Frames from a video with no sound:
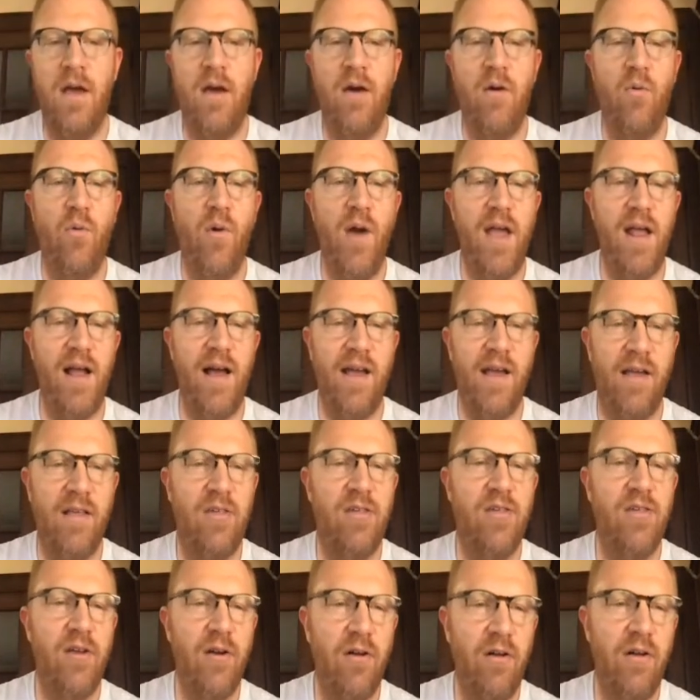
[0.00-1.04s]
Wait, I can
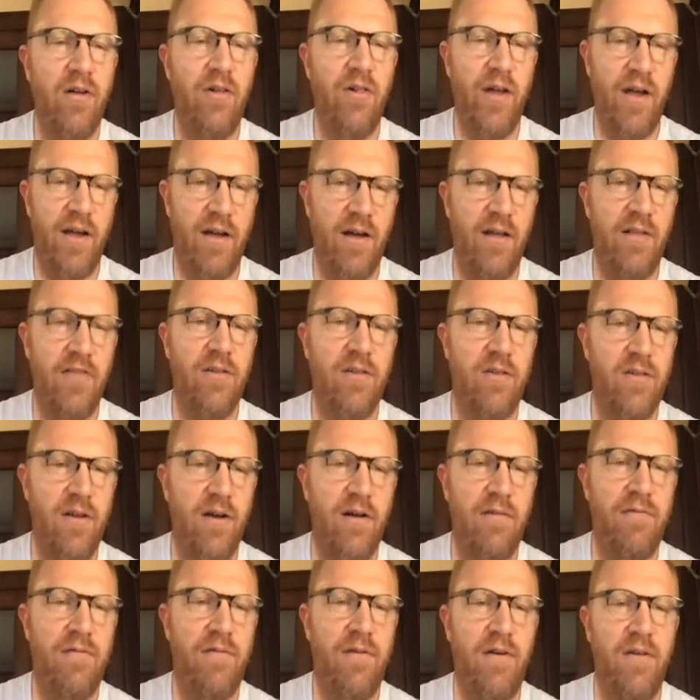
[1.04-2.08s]
still click on
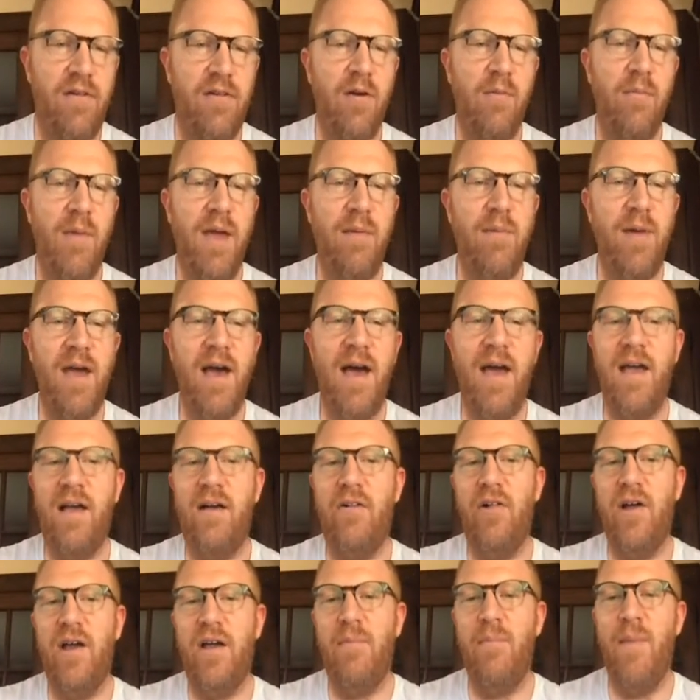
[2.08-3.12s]
stuff. So maybe I
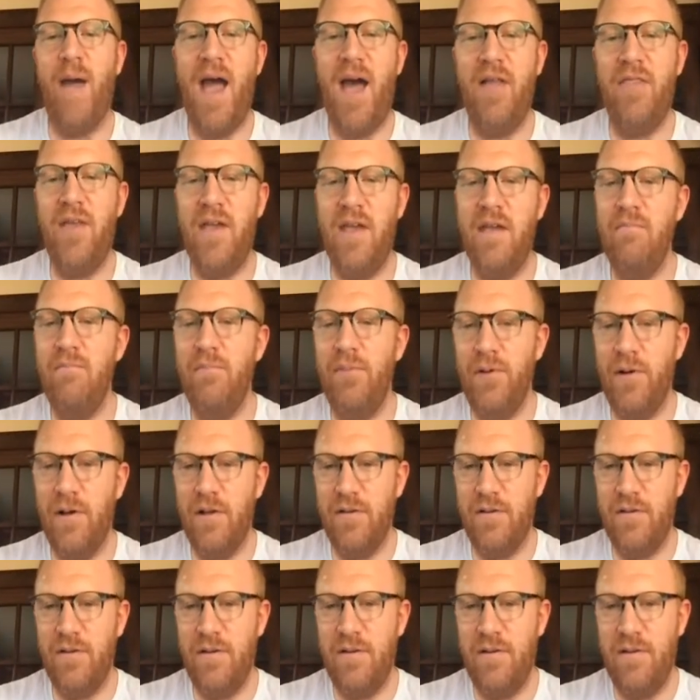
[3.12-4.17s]
click math
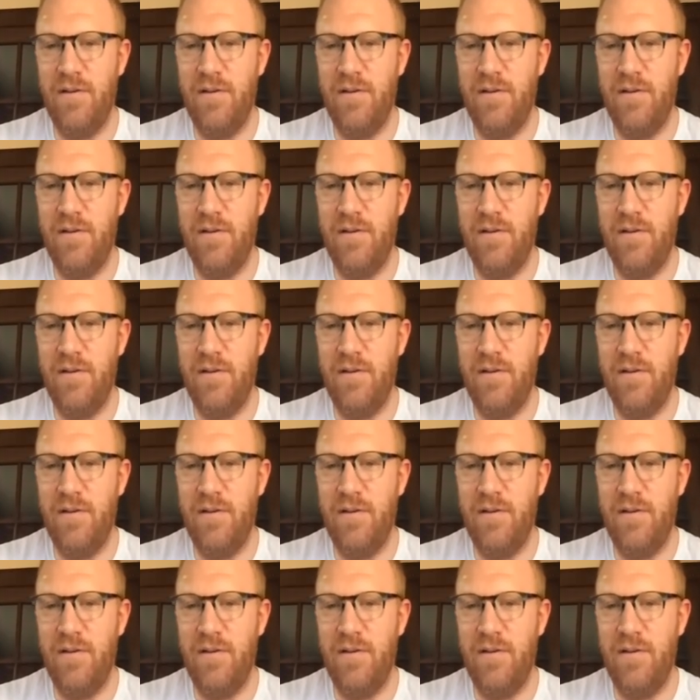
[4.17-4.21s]
input.